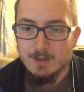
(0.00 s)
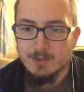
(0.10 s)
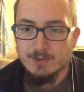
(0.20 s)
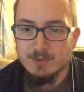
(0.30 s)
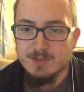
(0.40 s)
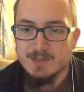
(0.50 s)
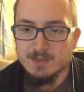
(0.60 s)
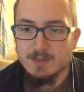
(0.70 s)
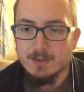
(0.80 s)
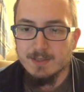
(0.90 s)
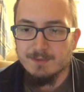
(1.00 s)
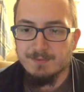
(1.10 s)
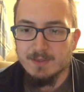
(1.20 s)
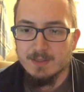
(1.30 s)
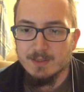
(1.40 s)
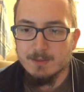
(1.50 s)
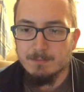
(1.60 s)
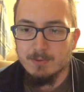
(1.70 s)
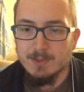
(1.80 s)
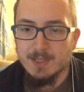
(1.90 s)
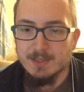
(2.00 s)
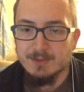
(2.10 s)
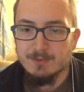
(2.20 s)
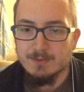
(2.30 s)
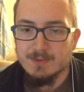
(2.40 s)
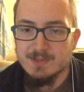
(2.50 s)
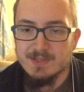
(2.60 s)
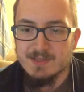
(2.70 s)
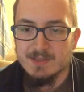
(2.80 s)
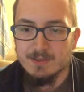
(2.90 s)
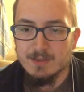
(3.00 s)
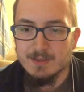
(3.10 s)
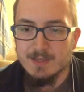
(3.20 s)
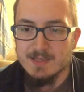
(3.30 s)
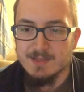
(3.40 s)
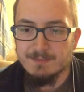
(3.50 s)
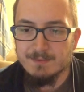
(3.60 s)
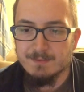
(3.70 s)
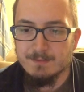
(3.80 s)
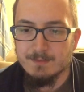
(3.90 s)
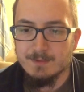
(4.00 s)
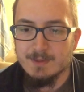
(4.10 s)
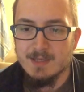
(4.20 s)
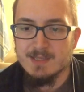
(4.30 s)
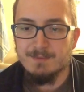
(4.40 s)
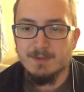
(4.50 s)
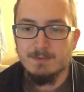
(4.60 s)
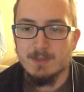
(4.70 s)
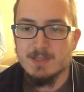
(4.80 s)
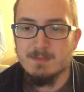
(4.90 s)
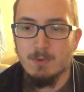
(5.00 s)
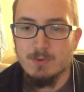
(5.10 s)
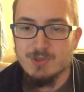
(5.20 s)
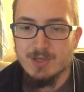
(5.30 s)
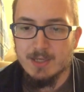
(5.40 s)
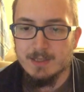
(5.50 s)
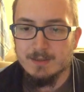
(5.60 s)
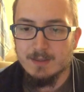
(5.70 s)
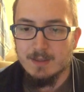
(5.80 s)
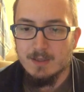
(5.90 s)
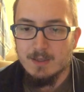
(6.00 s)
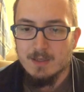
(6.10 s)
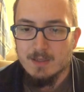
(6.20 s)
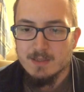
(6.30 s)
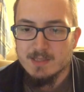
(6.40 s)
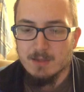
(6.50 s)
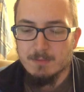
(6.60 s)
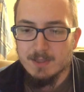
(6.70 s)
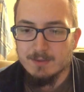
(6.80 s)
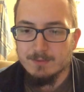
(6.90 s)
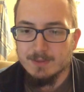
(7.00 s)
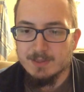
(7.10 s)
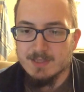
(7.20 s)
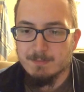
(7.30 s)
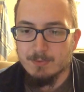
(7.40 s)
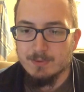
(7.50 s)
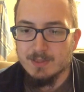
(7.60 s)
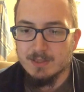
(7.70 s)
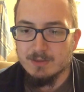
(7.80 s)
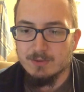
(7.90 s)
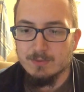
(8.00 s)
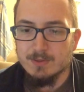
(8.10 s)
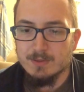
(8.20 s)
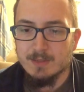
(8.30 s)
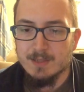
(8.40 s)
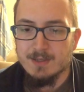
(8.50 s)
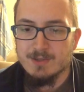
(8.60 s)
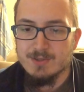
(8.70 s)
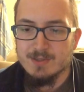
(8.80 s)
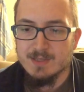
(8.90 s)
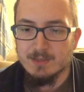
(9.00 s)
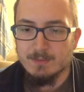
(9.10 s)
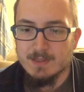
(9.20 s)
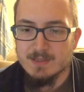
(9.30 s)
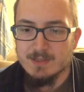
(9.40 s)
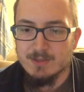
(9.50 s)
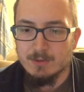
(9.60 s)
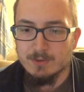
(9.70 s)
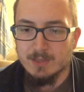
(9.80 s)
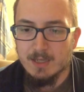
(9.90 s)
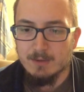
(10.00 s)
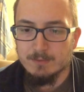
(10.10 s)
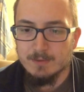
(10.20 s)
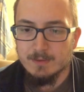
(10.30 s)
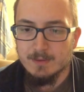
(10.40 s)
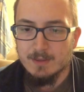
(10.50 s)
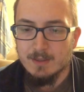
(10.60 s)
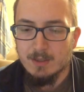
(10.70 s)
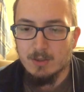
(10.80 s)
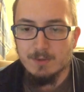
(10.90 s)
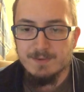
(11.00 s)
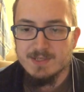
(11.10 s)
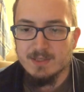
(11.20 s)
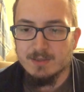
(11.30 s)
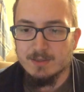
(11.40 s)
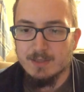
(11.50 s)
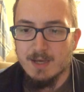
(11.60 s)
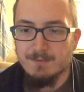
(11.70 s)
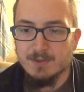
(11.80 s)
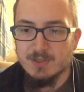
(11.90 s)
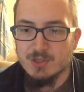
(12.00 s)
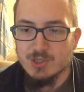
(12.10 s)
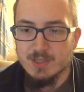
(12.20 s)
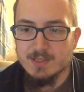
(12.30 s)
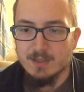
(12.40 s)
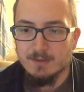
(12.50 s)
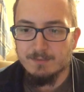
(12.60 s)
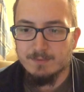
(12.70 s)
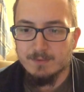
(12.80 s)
You notice a tugging feeling pulling at you insistently, as if it were a small child. Somehow it is pulling in 2 directions at once. You look down. All of a sudden, everything shuts off.